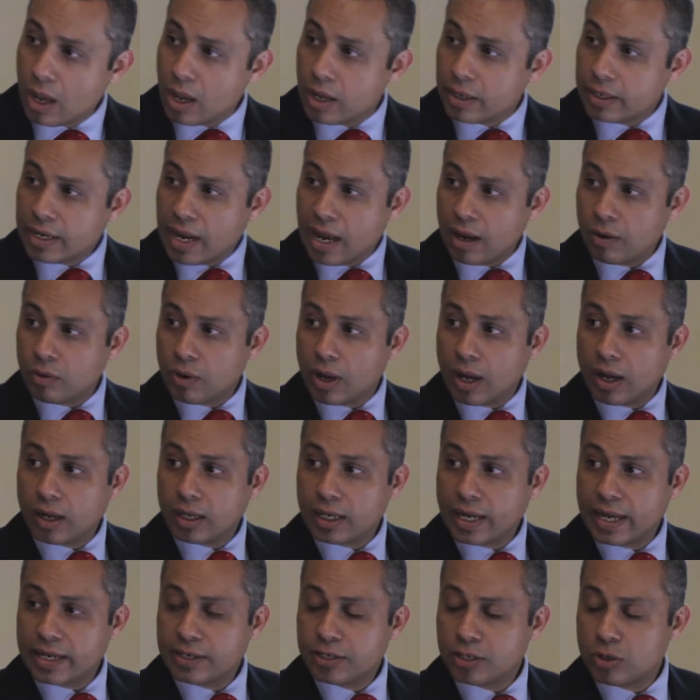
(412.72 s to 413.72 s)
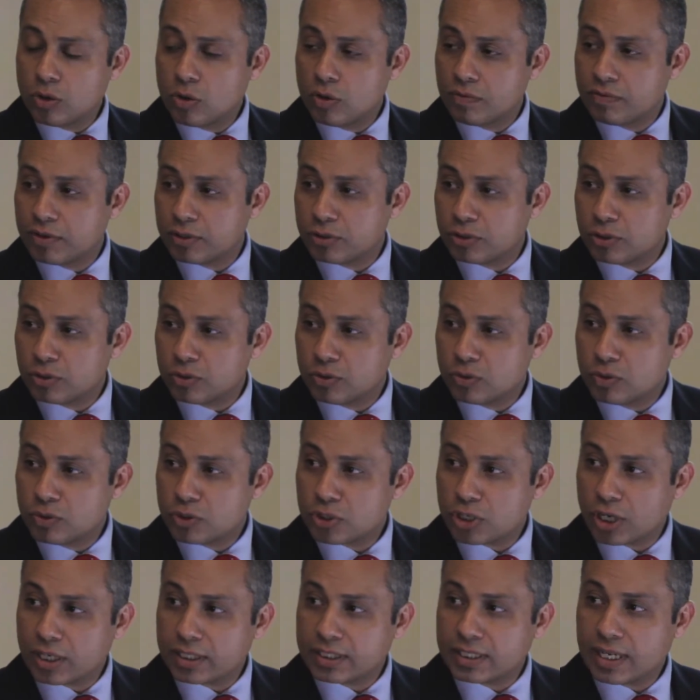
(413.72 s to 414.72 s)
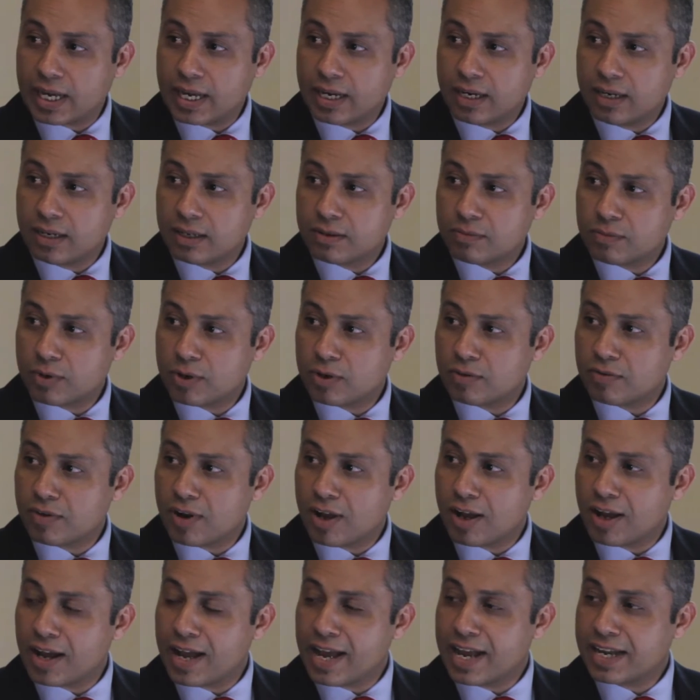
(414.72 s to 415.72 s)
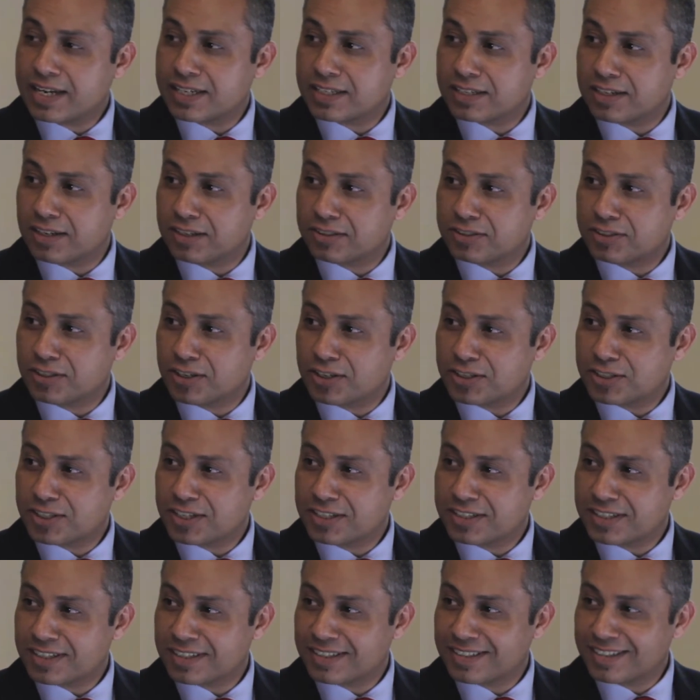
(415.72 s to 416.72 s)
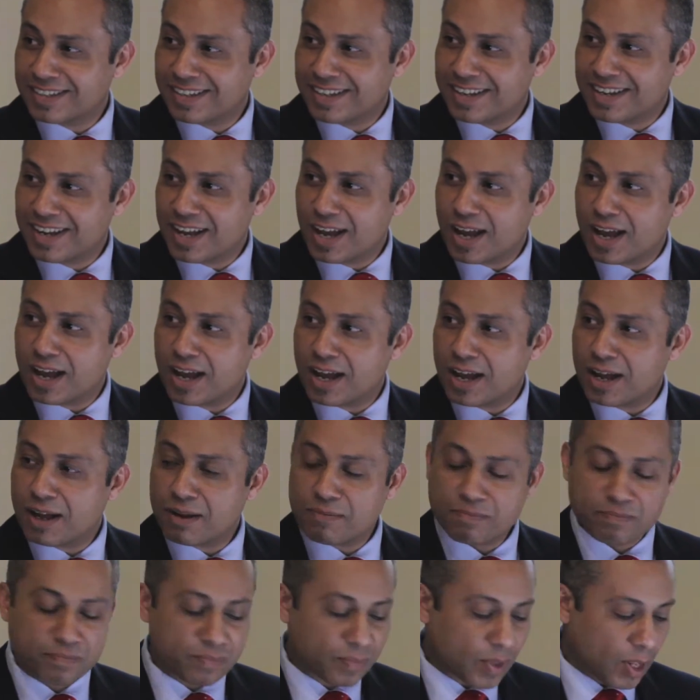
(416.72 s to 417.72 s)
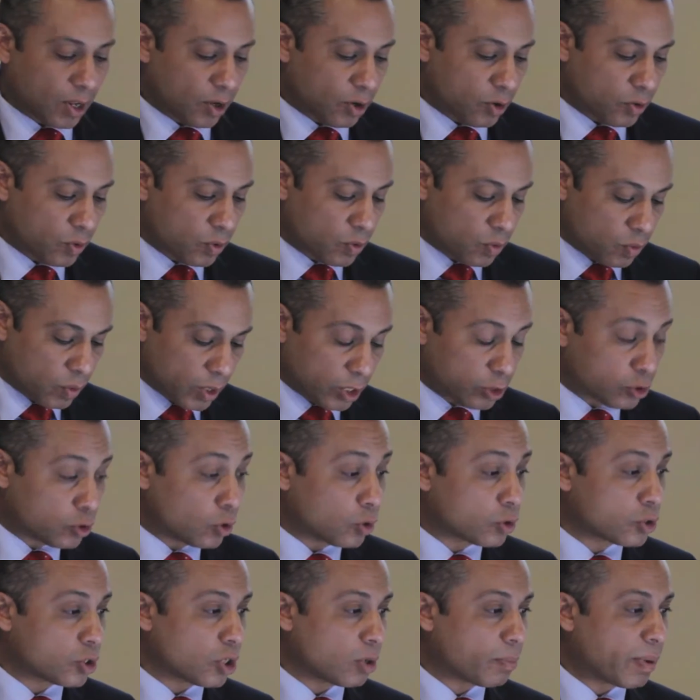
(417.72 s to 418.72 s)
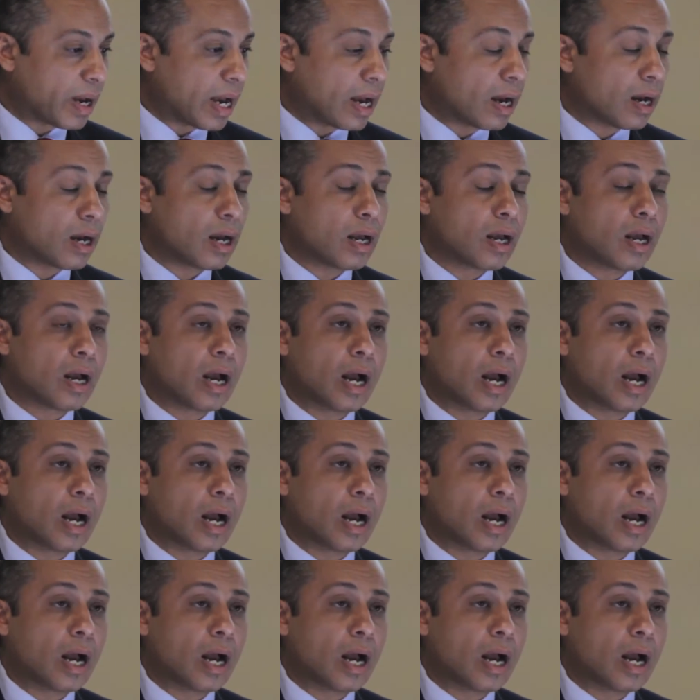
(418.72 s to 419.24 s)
Now I'll hand you over to Chantel, one of our excellent nurses, who will talk to you about